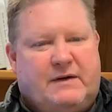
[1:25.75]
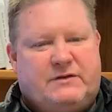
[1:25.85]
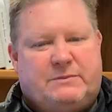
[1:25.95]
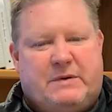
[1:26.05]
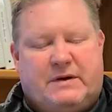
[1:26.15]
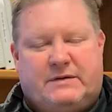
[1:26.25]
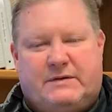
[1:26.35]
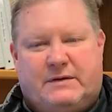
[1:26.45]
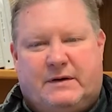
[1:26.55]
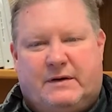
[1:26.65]
I've spent,
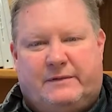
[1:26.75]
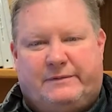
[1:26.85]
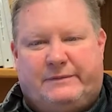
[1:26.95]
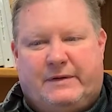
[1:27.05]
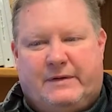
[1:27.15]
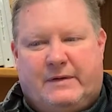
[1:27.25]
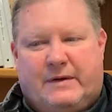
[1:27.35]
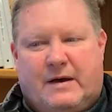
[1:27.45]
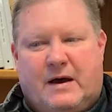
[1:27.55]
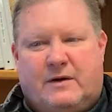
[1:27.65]
you know,
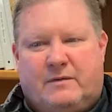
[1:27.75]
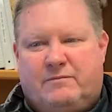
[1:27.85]
a